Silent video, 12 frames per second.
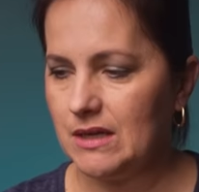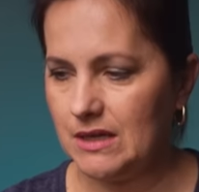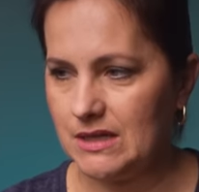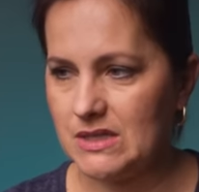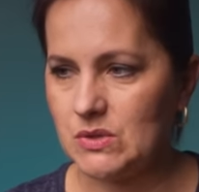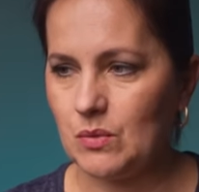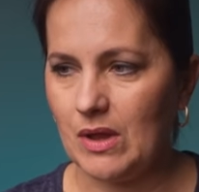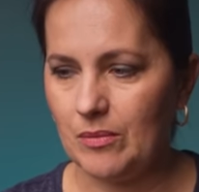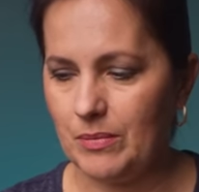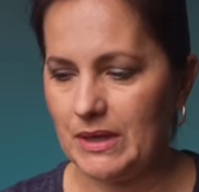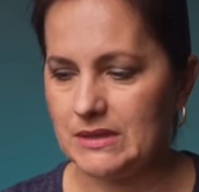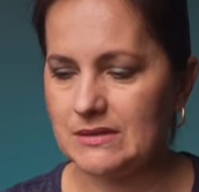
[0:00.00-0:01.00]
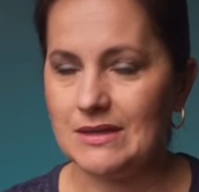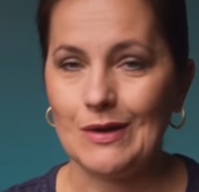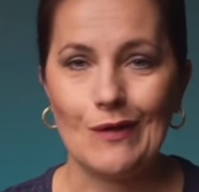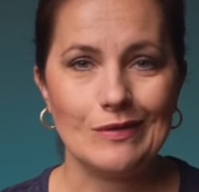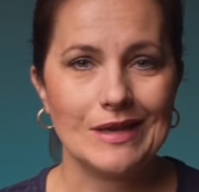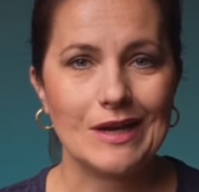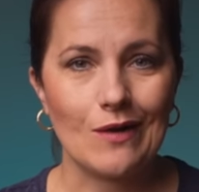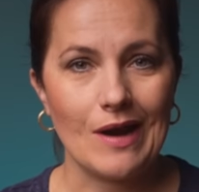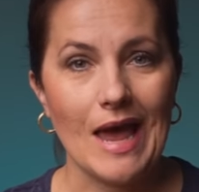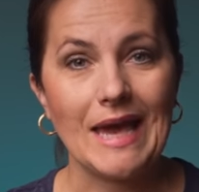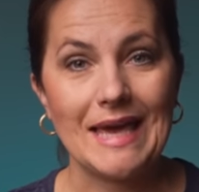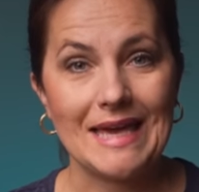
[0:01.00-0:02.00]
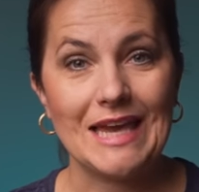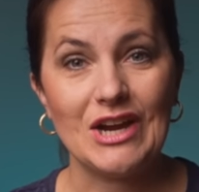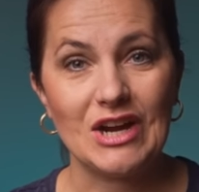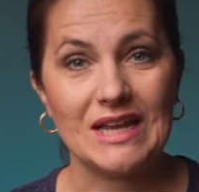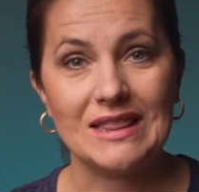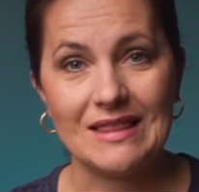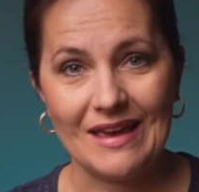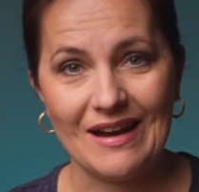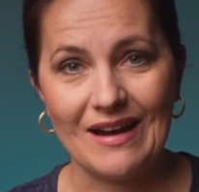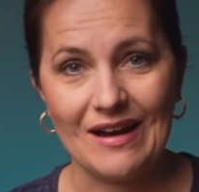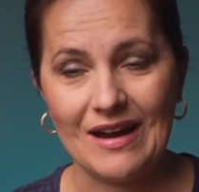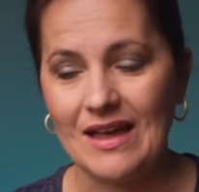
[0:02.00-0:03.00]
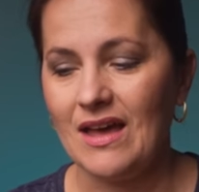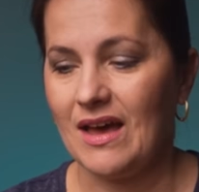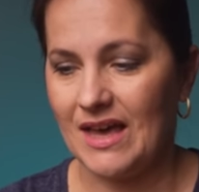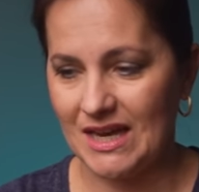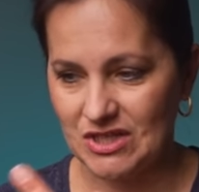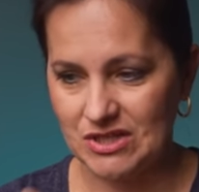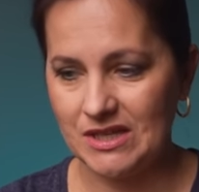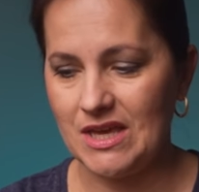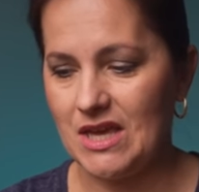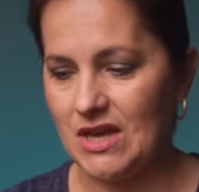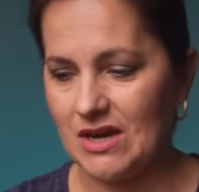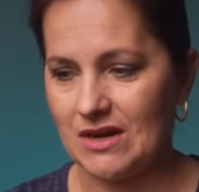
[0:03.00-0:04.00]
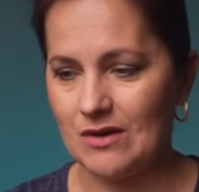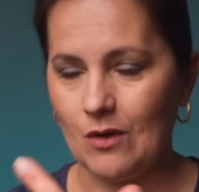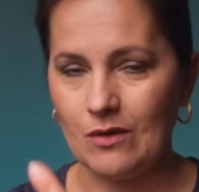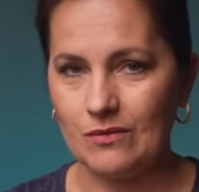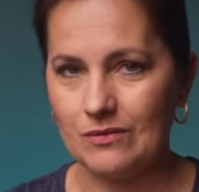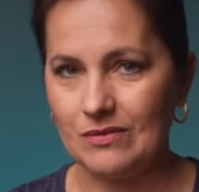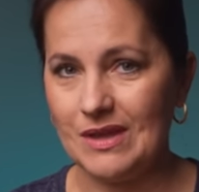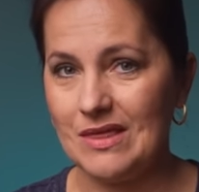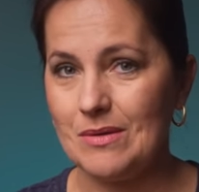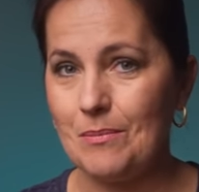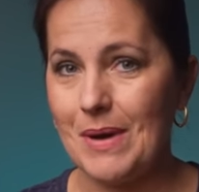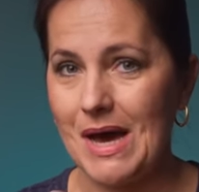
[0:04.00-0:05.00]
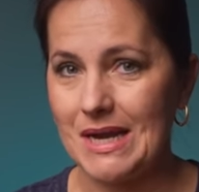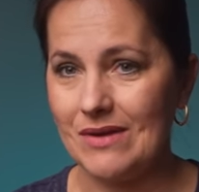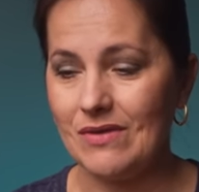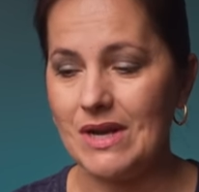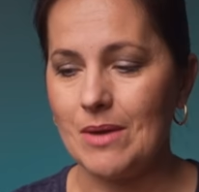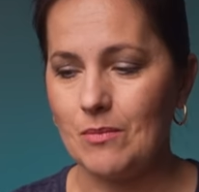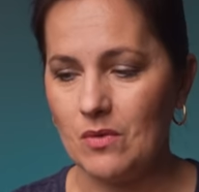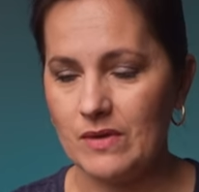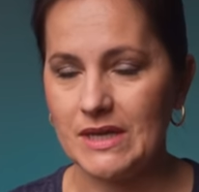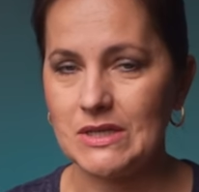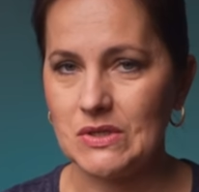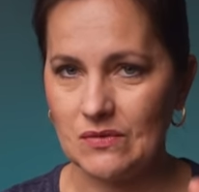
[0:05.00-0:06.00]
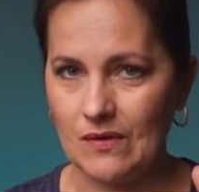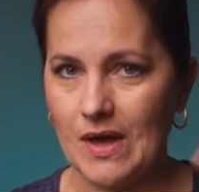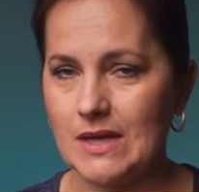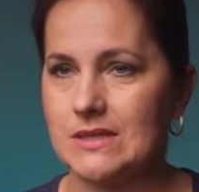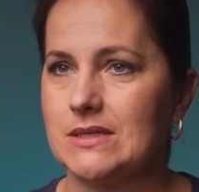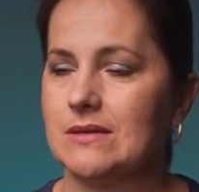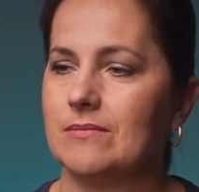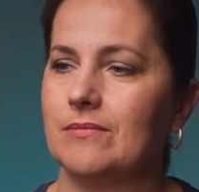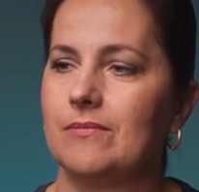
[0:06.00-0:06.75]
It is well built. The only cracking here and there, I actually hear in the body when I'm moving it too fast.